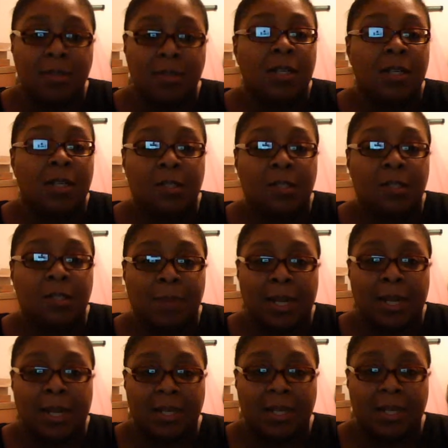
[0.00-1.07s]
to
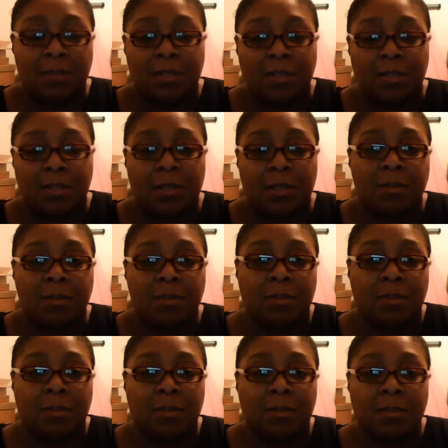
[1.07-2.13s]
my soap, so
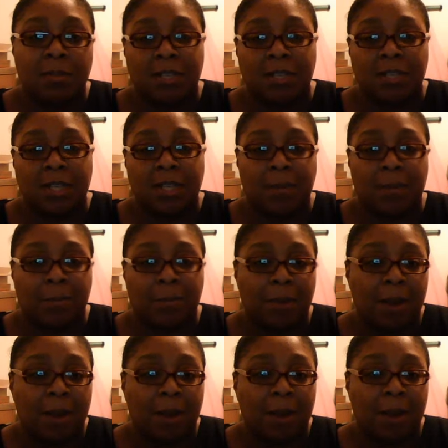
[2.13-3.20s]
it gives it another
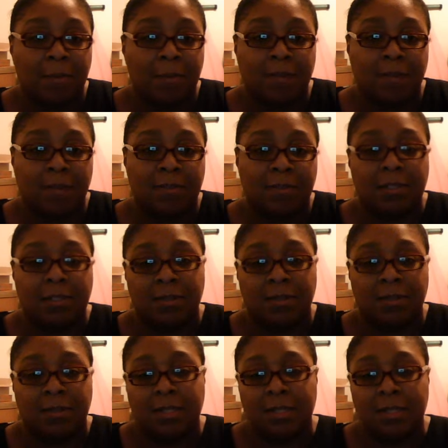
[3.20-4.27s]
property of
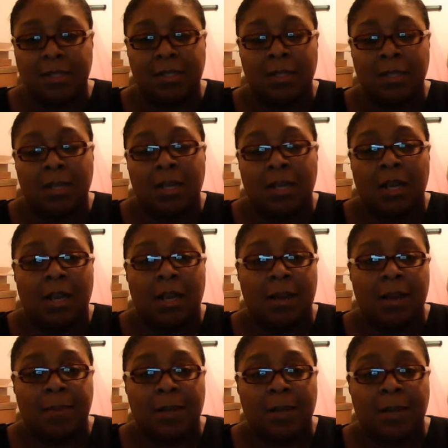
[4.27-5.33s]
silkiness.
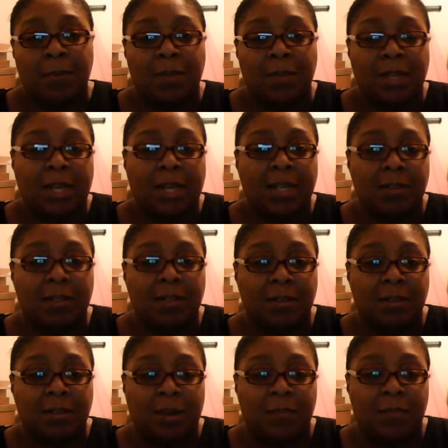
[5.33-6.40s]
And I really like
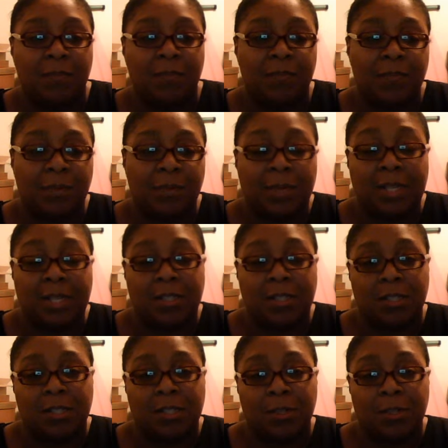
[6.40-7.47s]
the way the
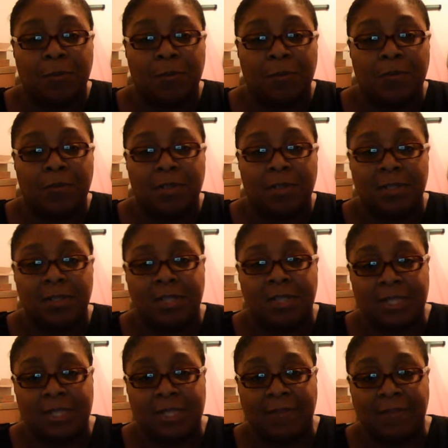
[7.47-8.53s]
soap feels since
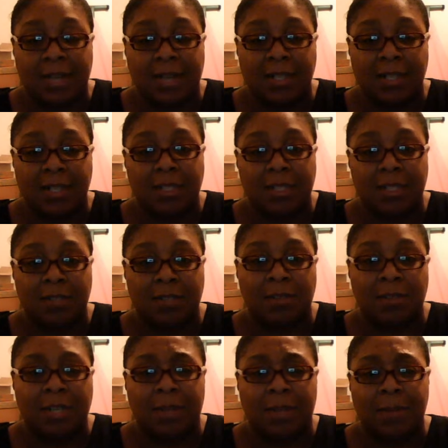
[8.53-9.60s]
I've added the silk.
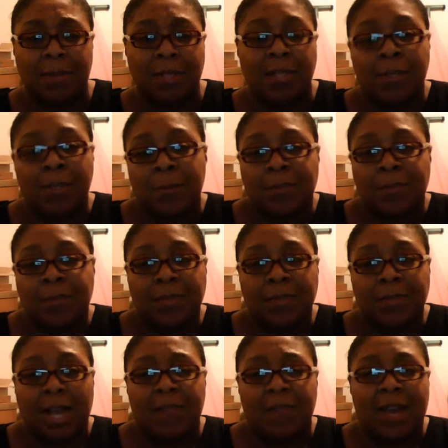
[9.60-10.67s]
And
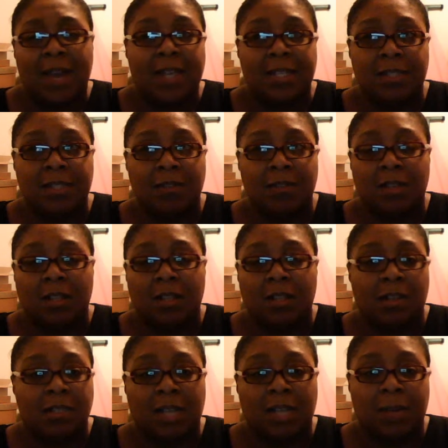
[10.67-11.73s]
I've added silk a
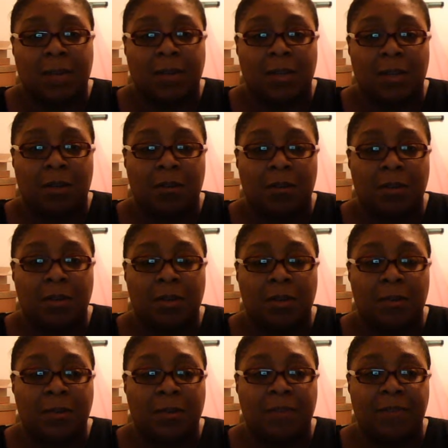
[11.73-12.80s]
long time ago
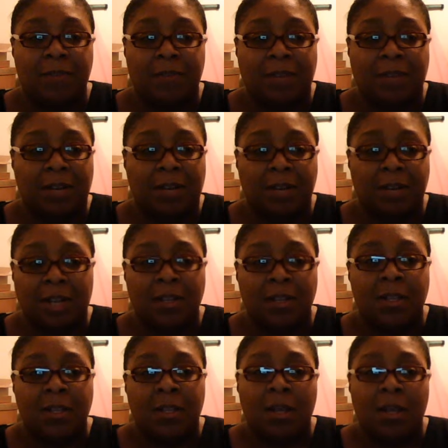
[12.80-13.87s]
when I found out,
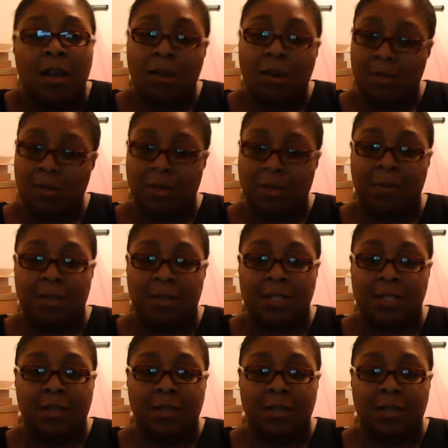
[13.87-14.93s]
oh, you can put
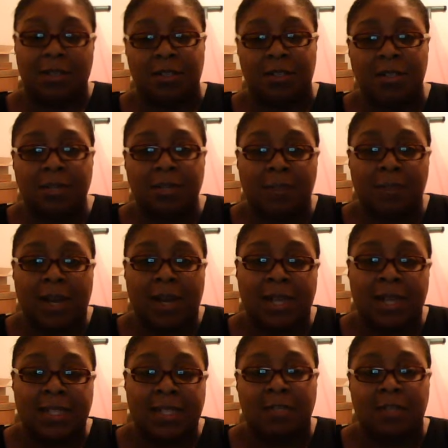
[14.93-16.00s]
silk, because you can buy
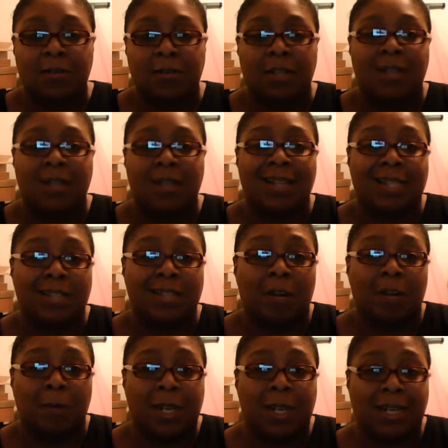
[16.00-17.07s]
silk that's
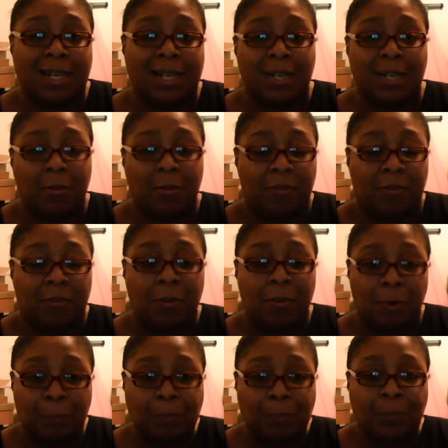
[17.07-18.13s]
already in a liquid
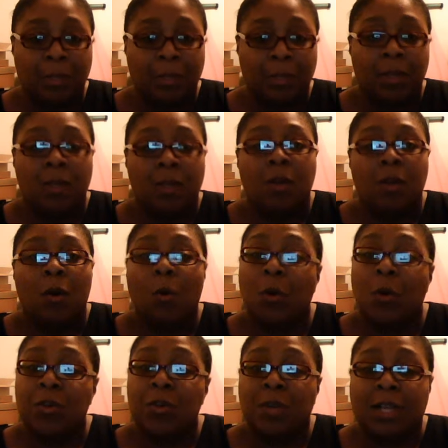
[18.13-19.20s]
form,
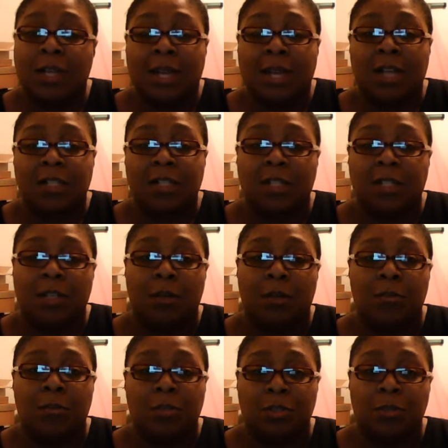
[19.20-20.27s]
or you can actually
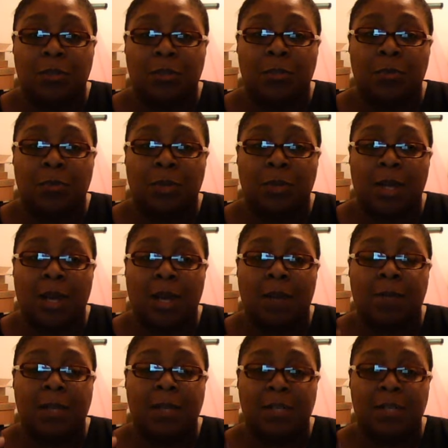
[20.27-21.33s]
go to a
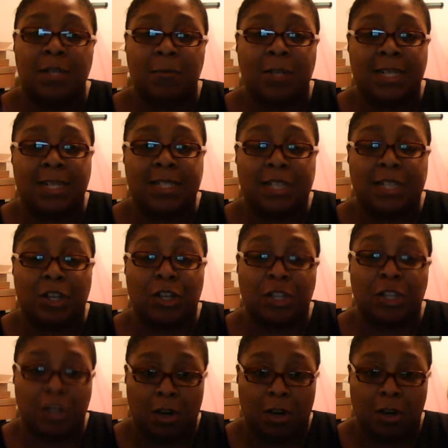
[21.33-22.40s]
place where they sell
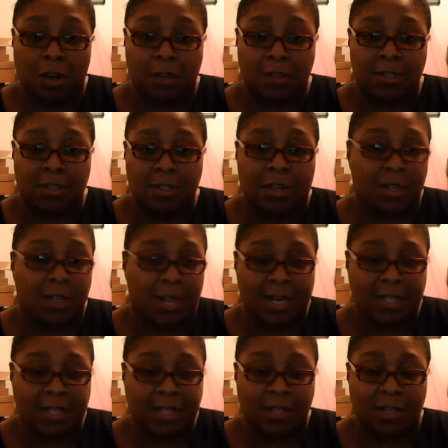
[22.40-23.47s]
yarns online.
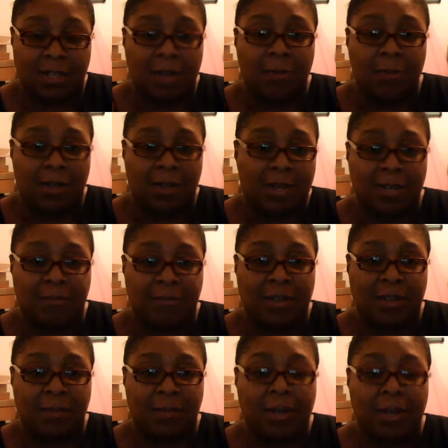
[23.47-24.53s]
I went online and
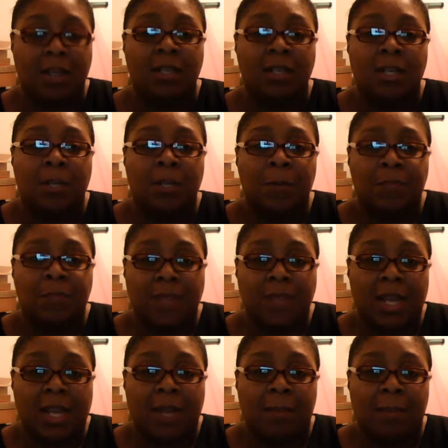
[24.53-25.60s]
found mine,
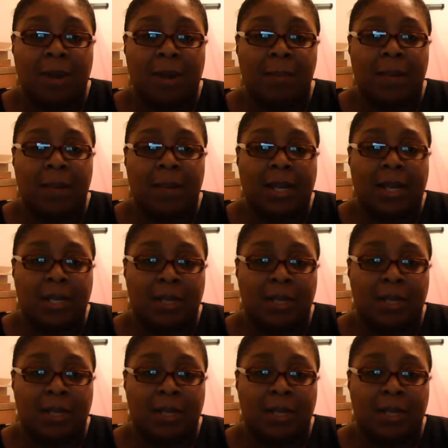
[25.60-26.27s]
and I bought my